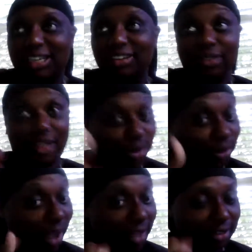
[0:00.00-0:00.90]
You know, they
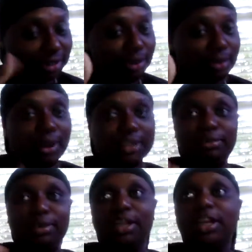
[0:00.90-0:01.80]
do have those pill pockets,
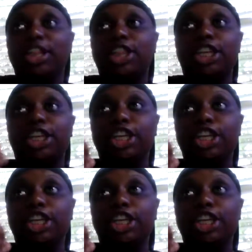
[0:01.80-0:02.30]
but the